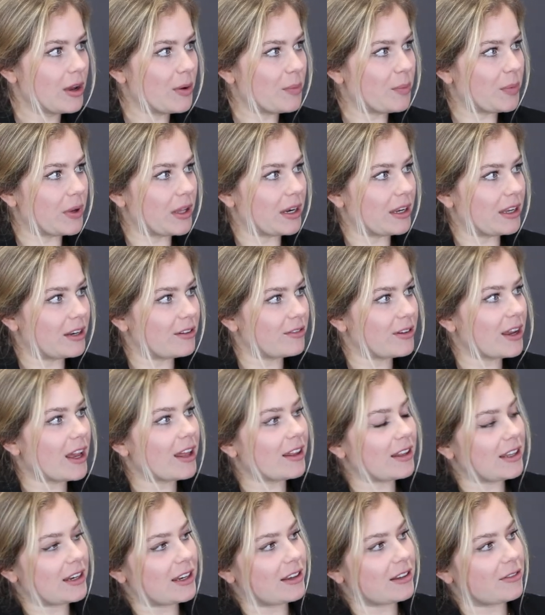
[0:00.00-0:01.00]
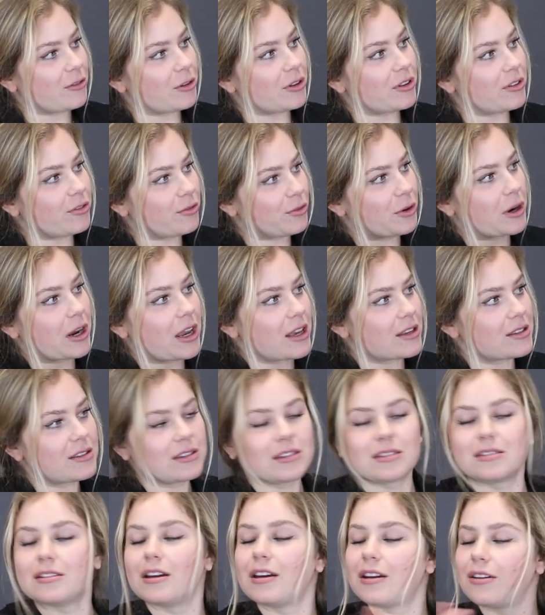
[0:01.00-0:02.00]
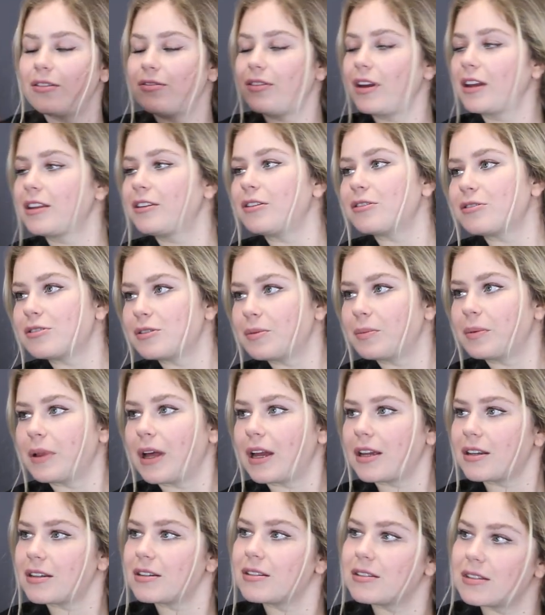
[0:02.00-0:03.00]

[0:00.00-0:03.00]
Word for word: But in reality, well, the forecast does not affect your supply chain.